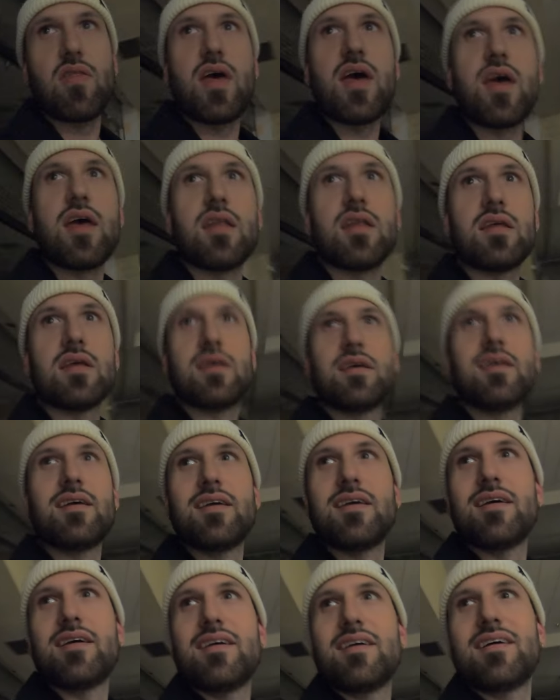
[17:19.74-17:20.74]
that.
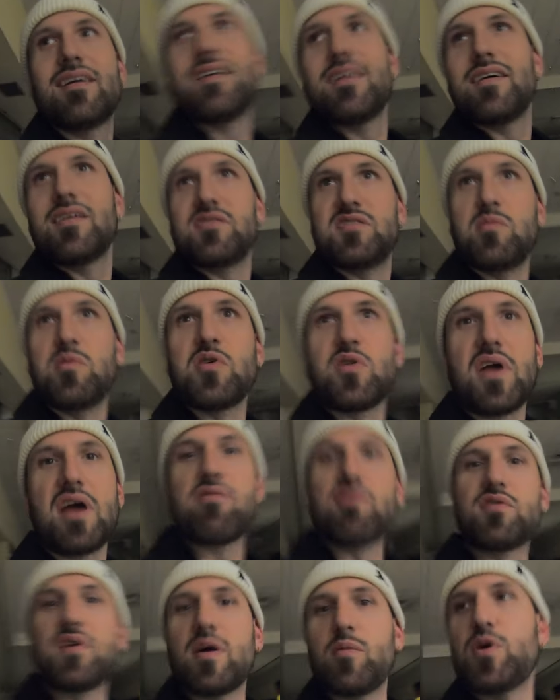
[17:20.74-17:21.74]
Seemingly
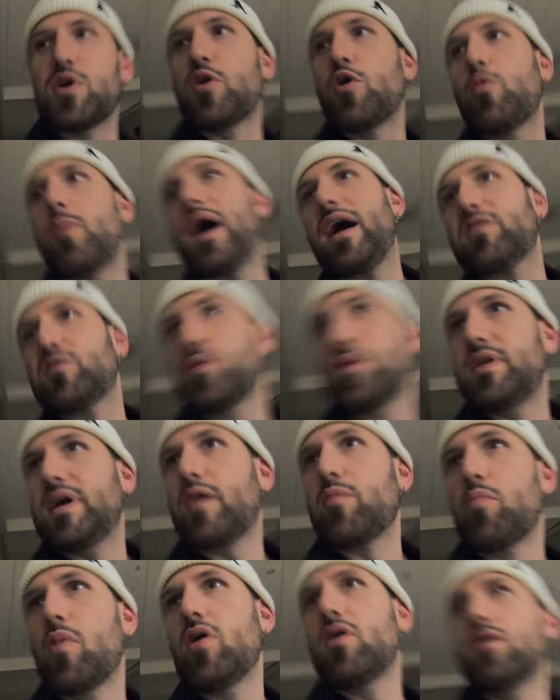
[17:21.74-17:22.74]
every time we go back to a
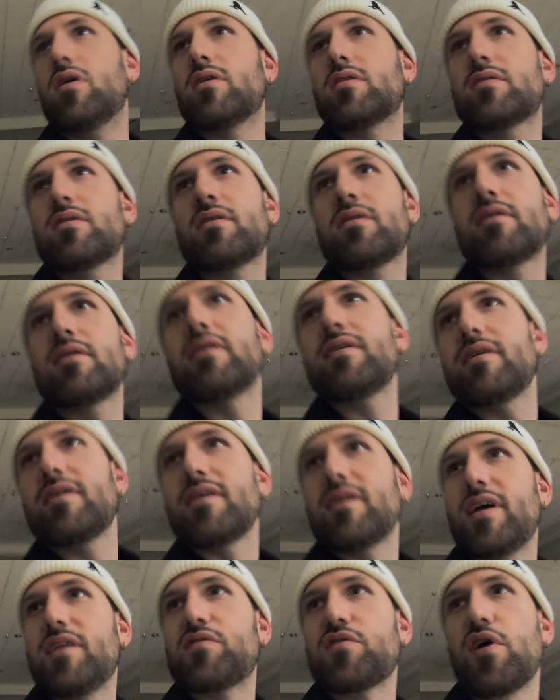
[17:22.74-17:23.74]
dead mall,
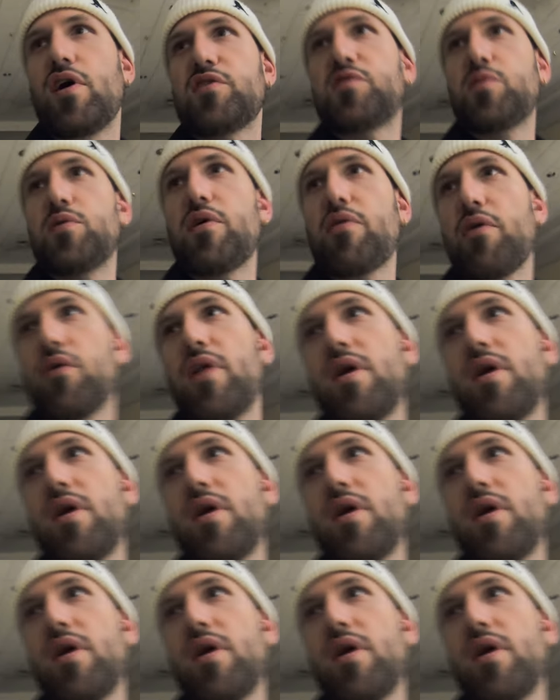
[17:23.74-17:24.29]
it's gone to another